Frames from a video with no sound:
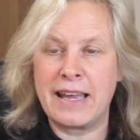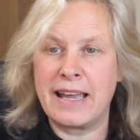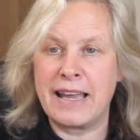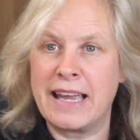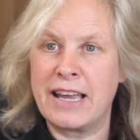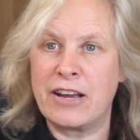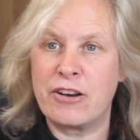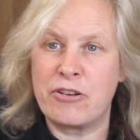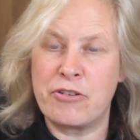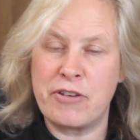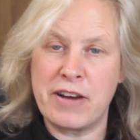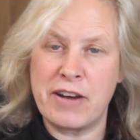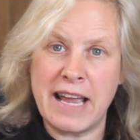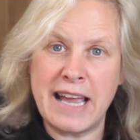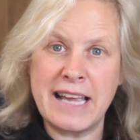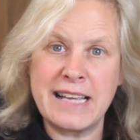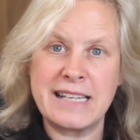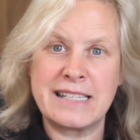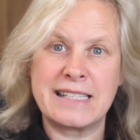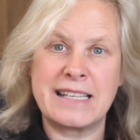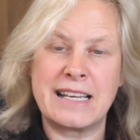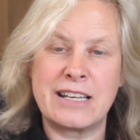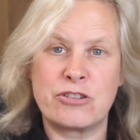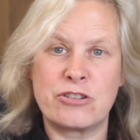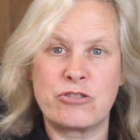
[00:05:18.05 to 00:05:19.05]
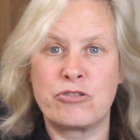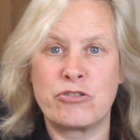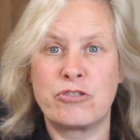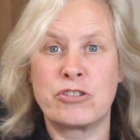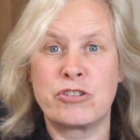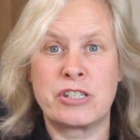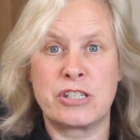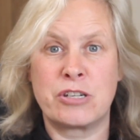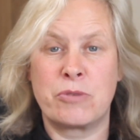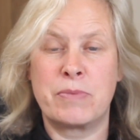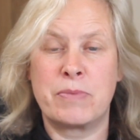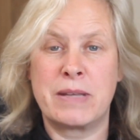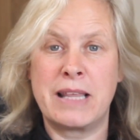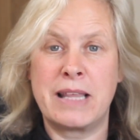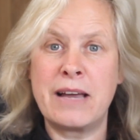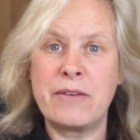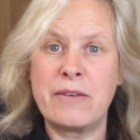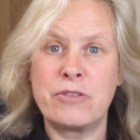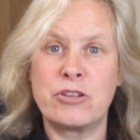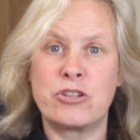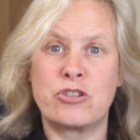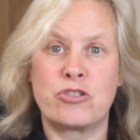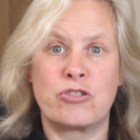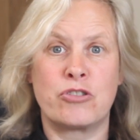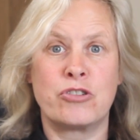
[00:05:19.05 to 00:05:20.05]
It creates that trust, and without
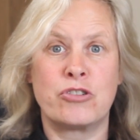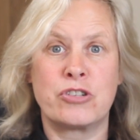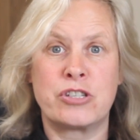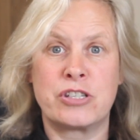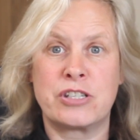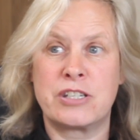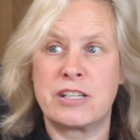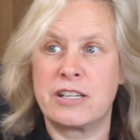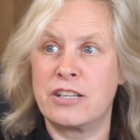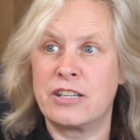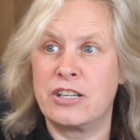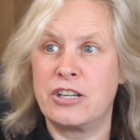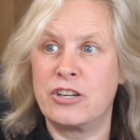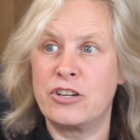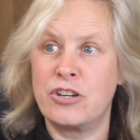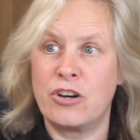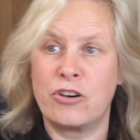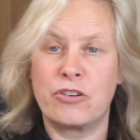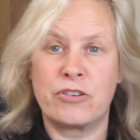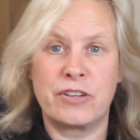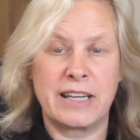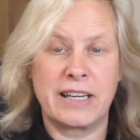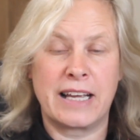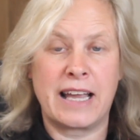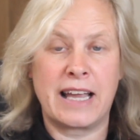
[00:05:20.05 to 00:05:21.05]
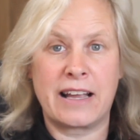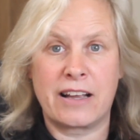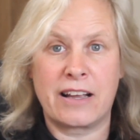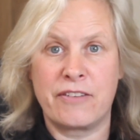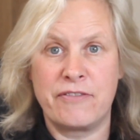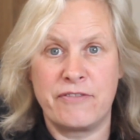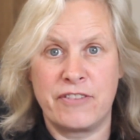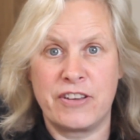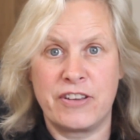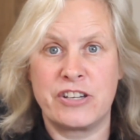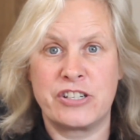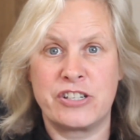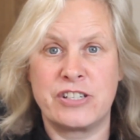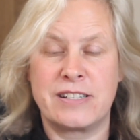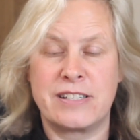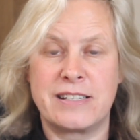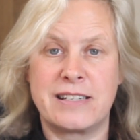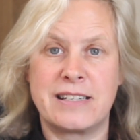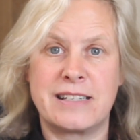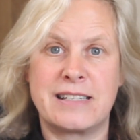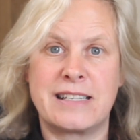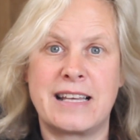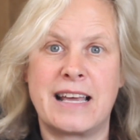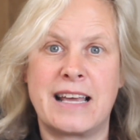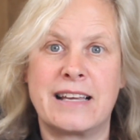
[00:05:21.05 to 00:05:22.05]
the trust, you're not going to get conversions to
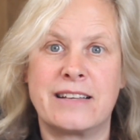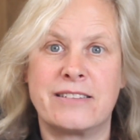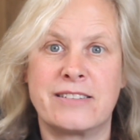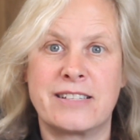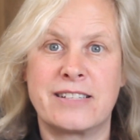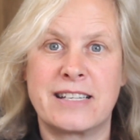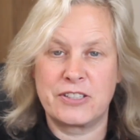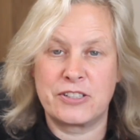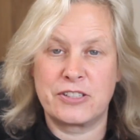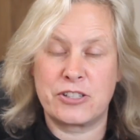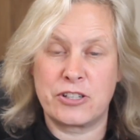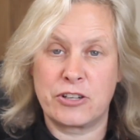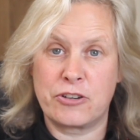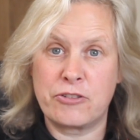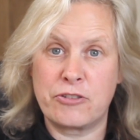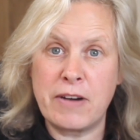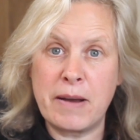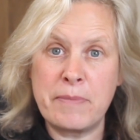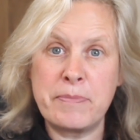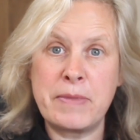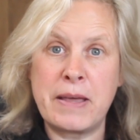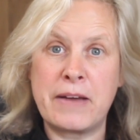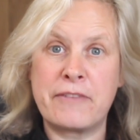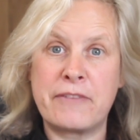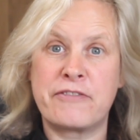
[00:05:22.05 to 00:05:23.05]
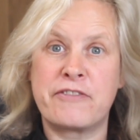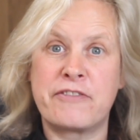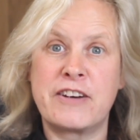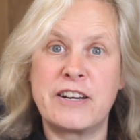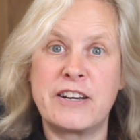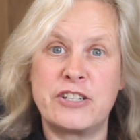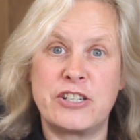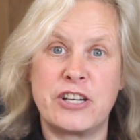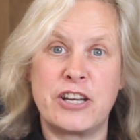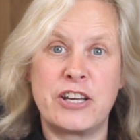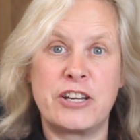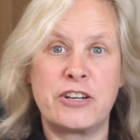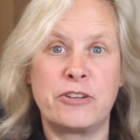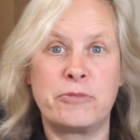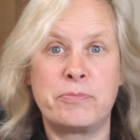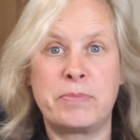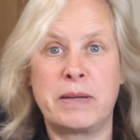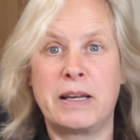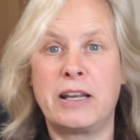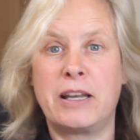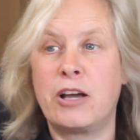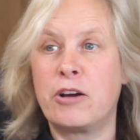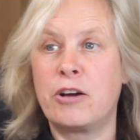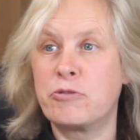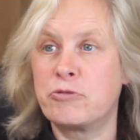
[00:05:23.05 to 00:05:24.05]
sales. So grab that free journal
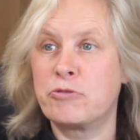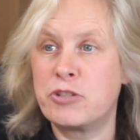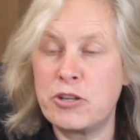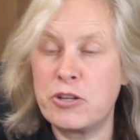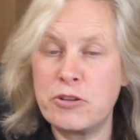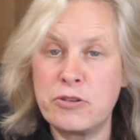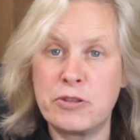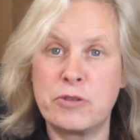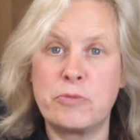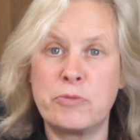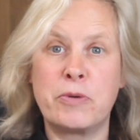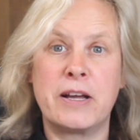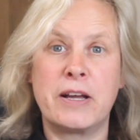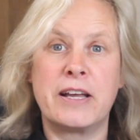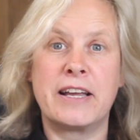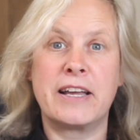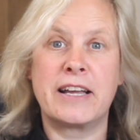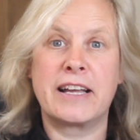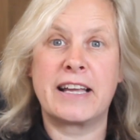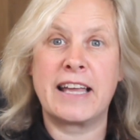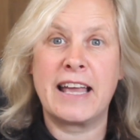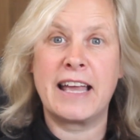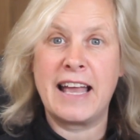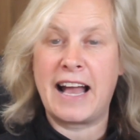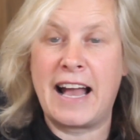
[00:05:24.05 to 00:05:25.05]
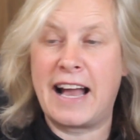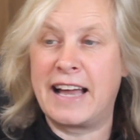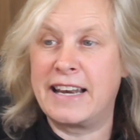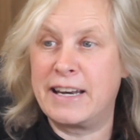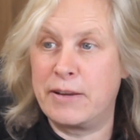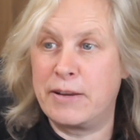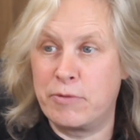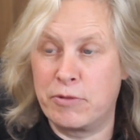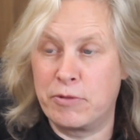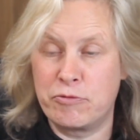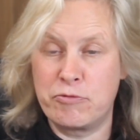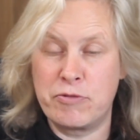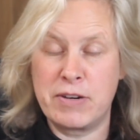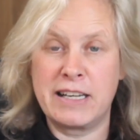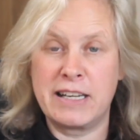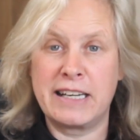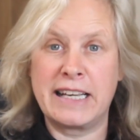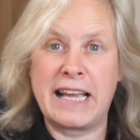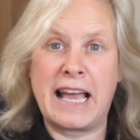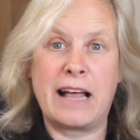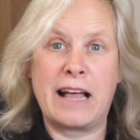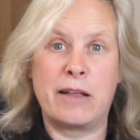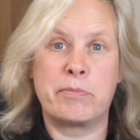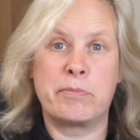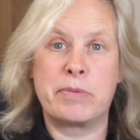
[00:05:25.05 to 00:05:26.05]
below, do the work, and it will really
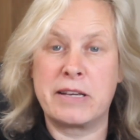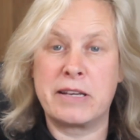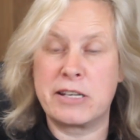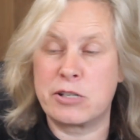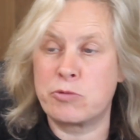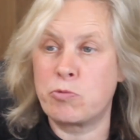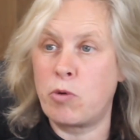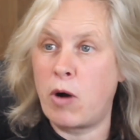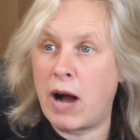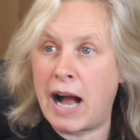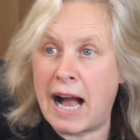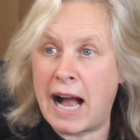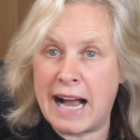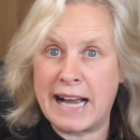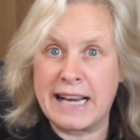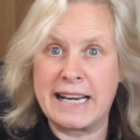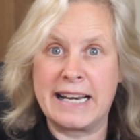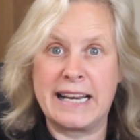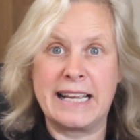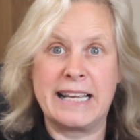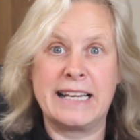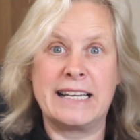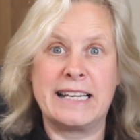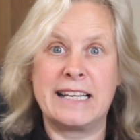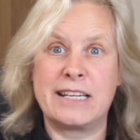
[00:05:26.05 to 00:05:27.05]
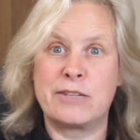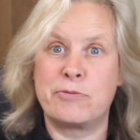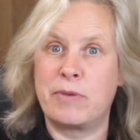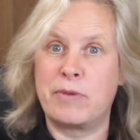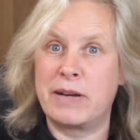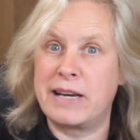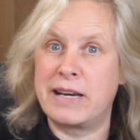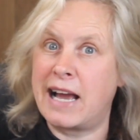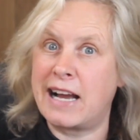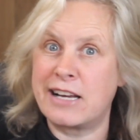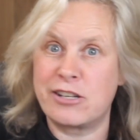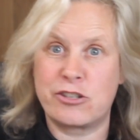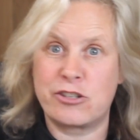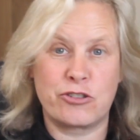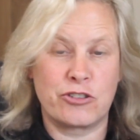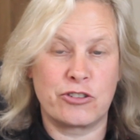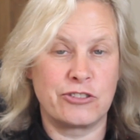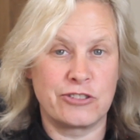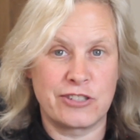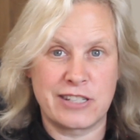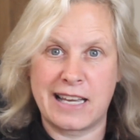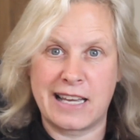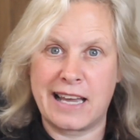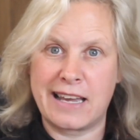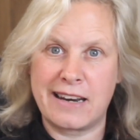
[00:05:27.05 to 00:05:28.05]
help you. It's what I needed when I
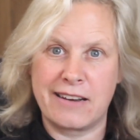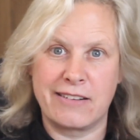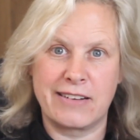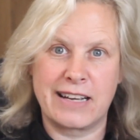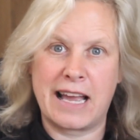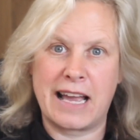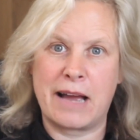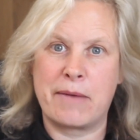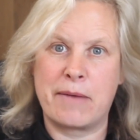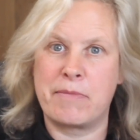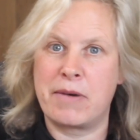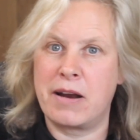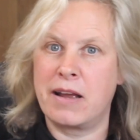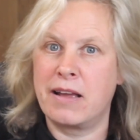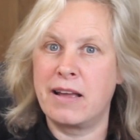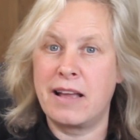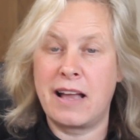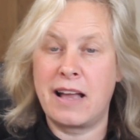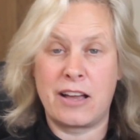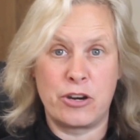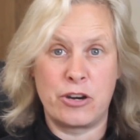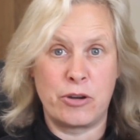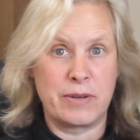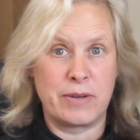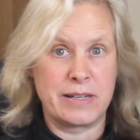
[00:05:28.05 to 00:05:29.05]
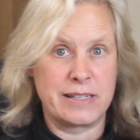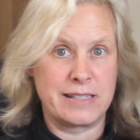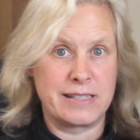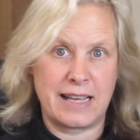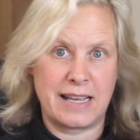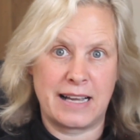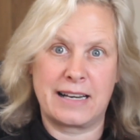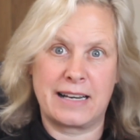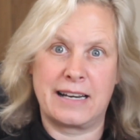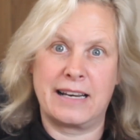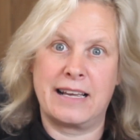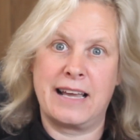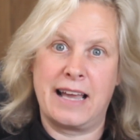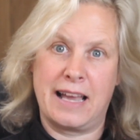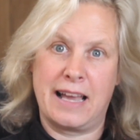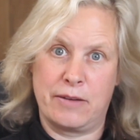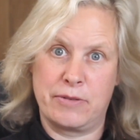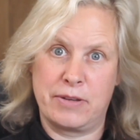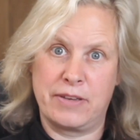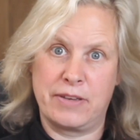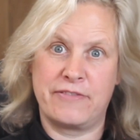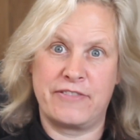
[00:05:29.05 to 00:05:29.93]
struggled to get on camera. I know exactly how you